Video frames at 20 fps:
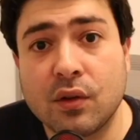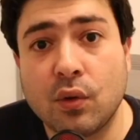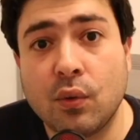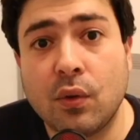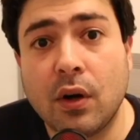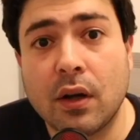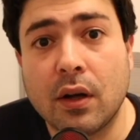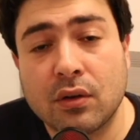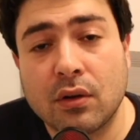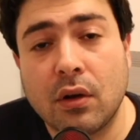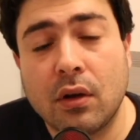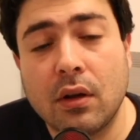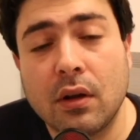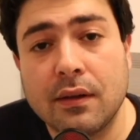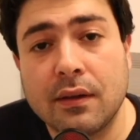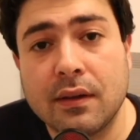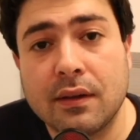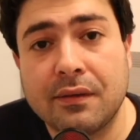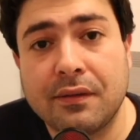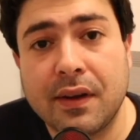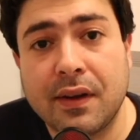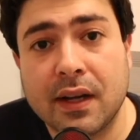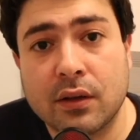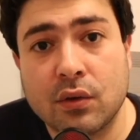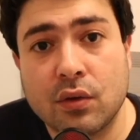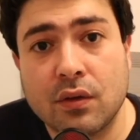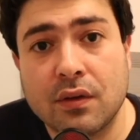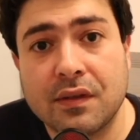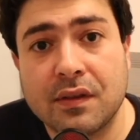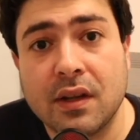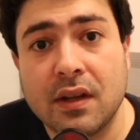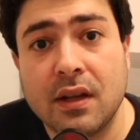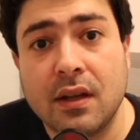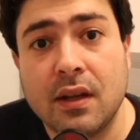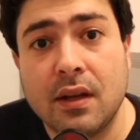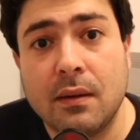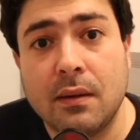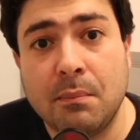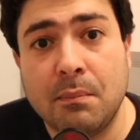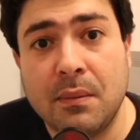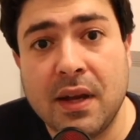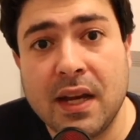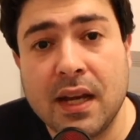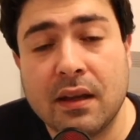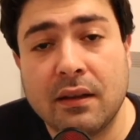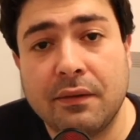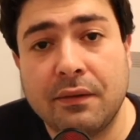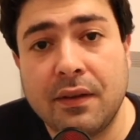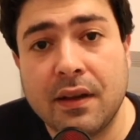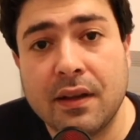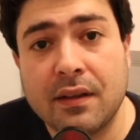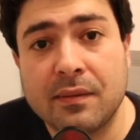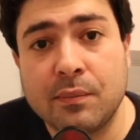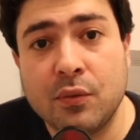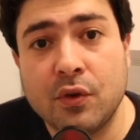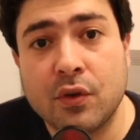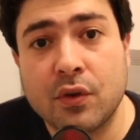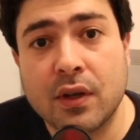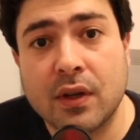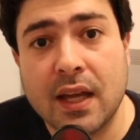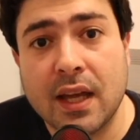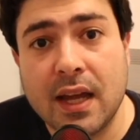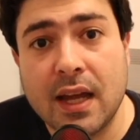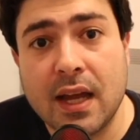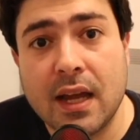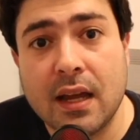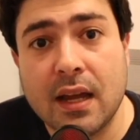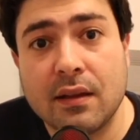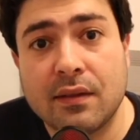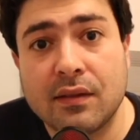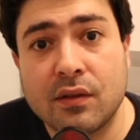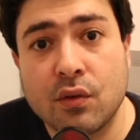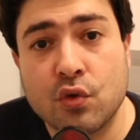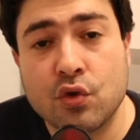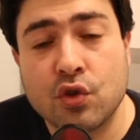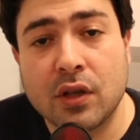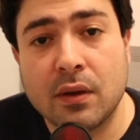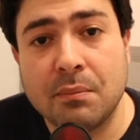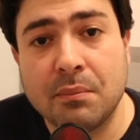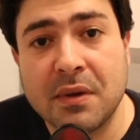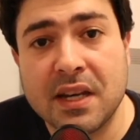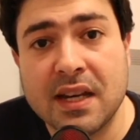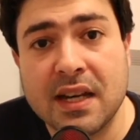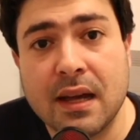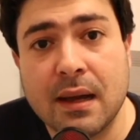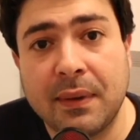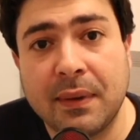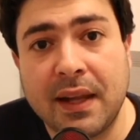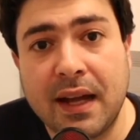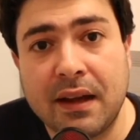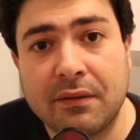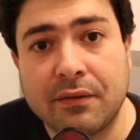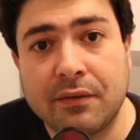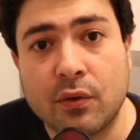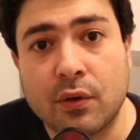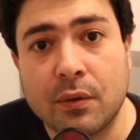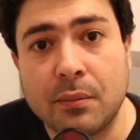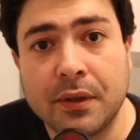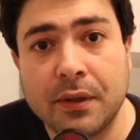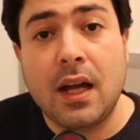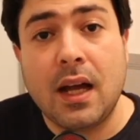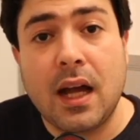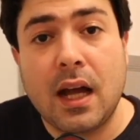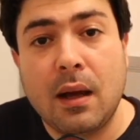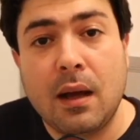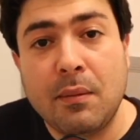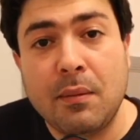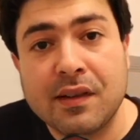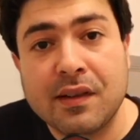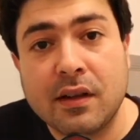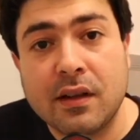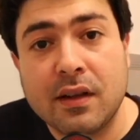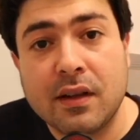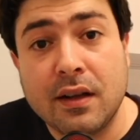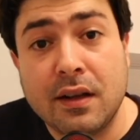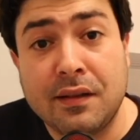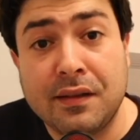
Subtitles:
on. All these factors make Facebook a social media platform. Amazon is